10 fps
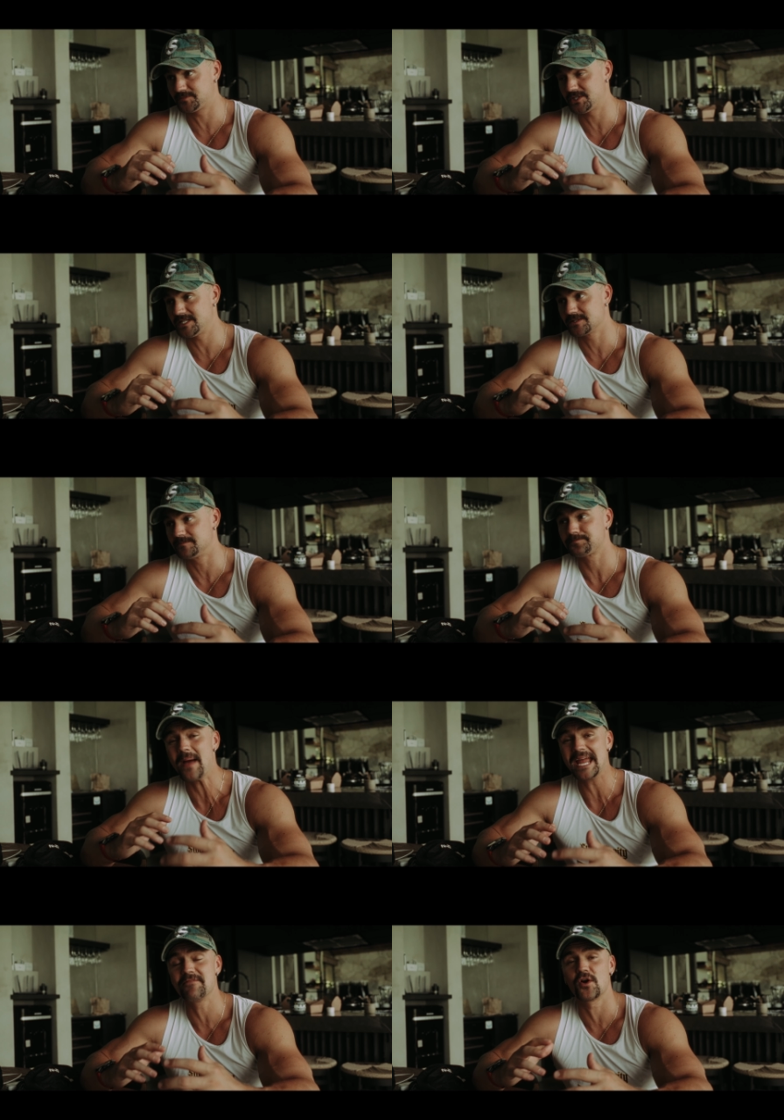Jesus,
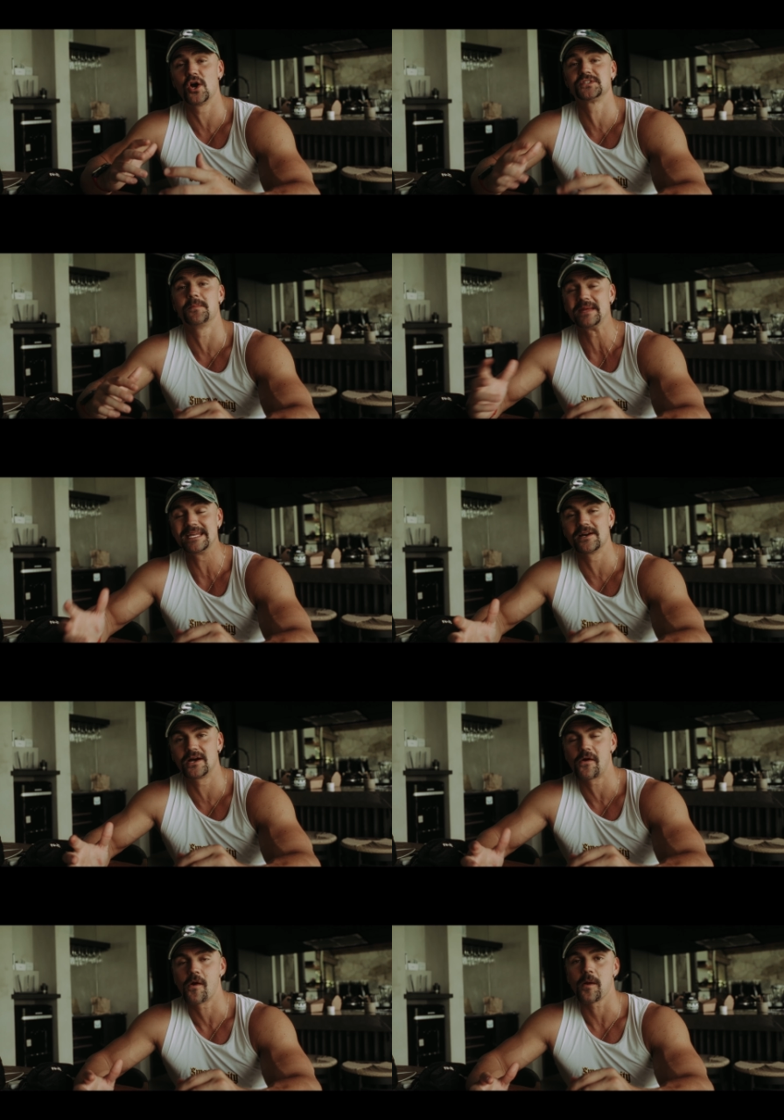paying for her to be
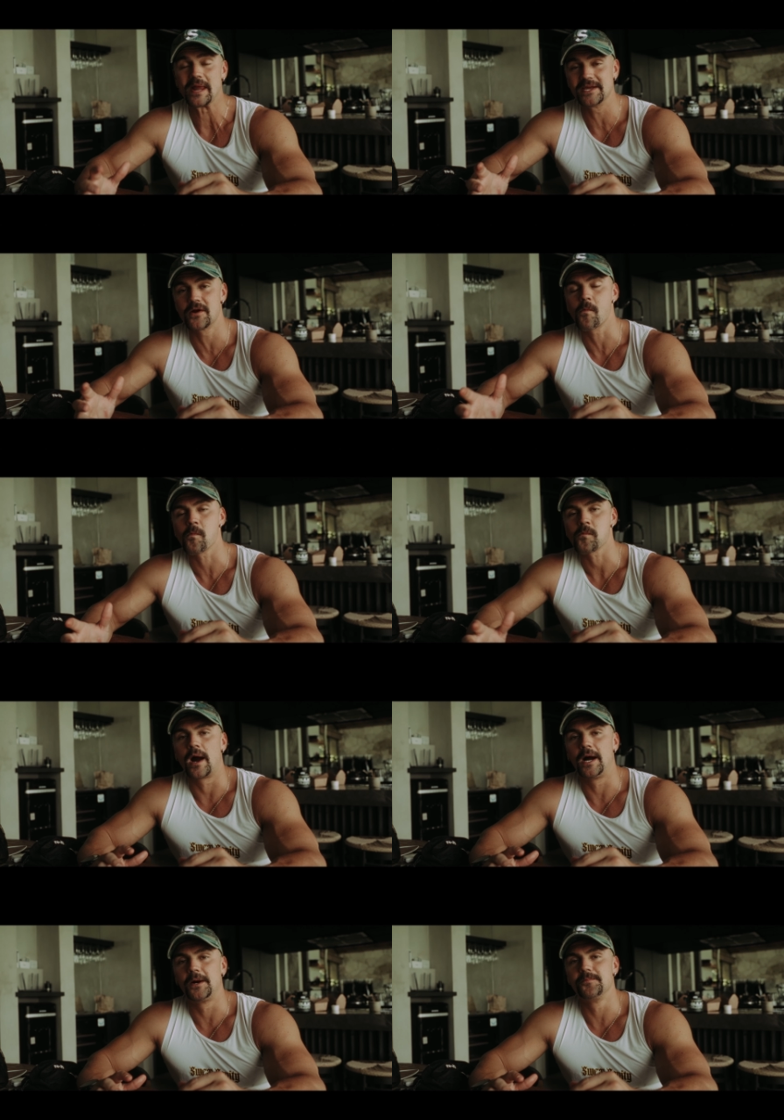her here,
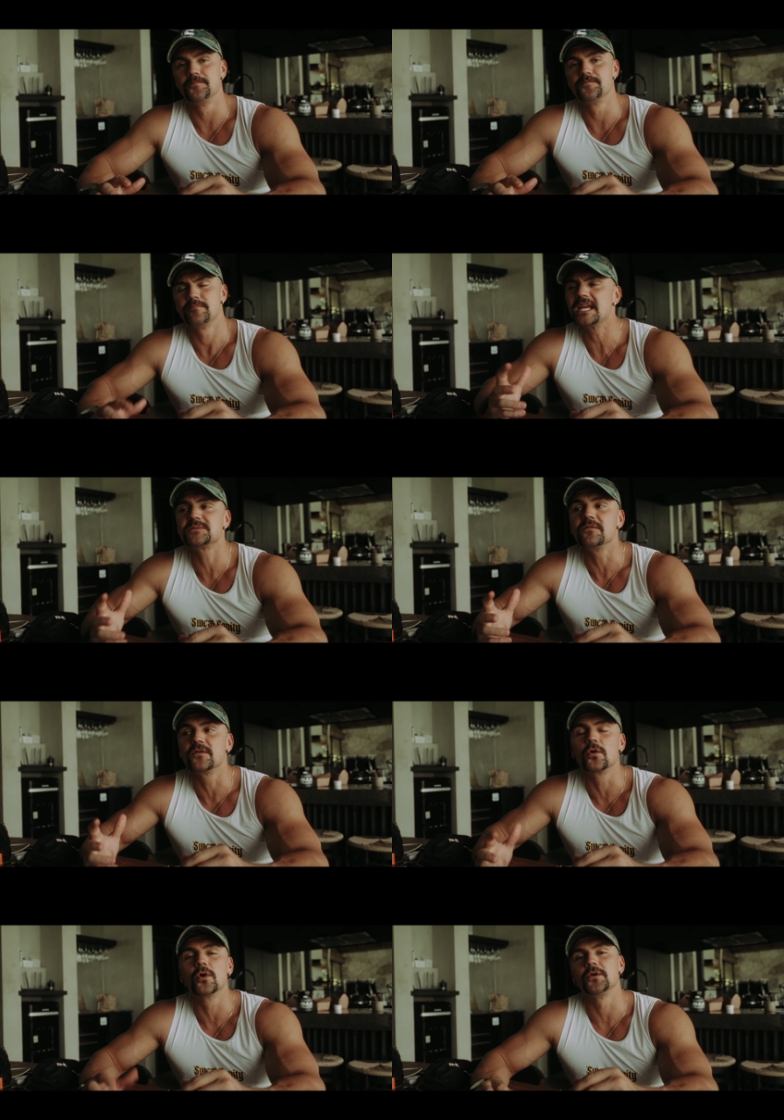um, makes me
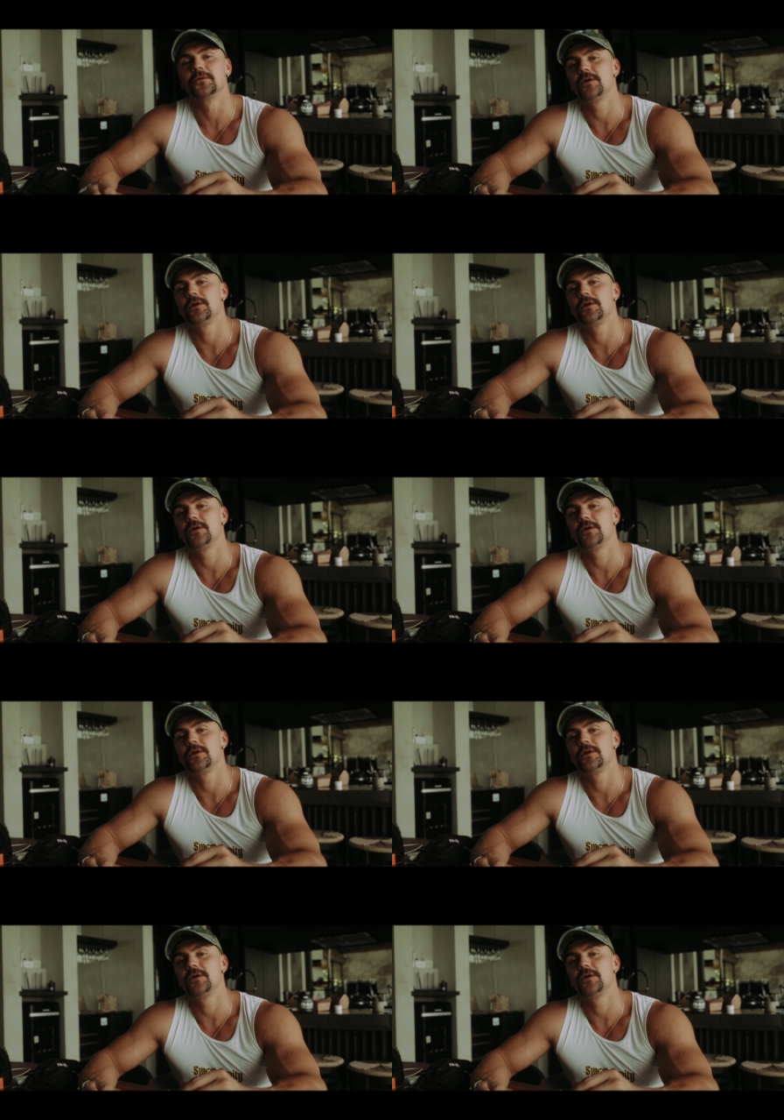feel good.